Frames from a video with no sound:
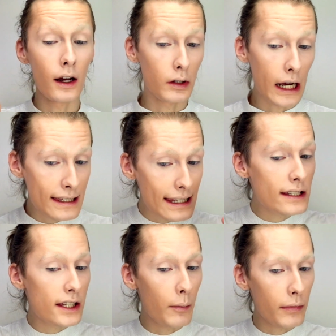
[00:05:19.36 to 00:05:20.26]
I see
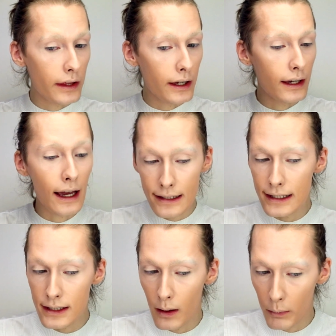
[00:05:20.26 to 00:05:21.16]
something.
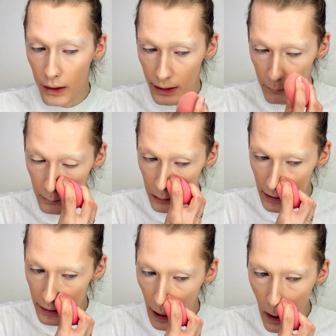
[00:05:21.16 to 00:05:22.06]
Let me
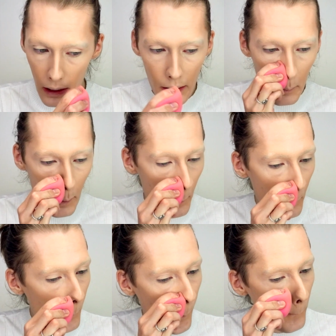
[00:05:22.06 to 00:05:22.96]
blend it out a little bit
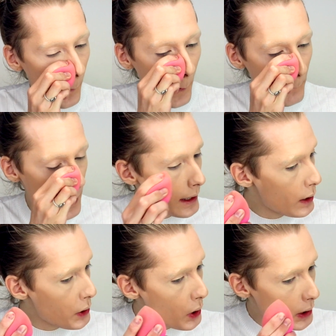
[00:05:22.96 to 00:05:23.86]
more behind my
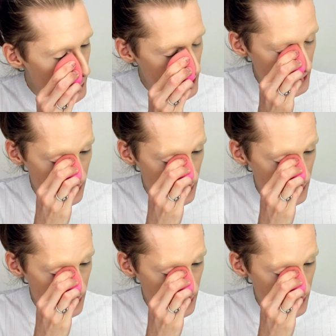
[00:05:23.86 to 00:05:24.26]
nose.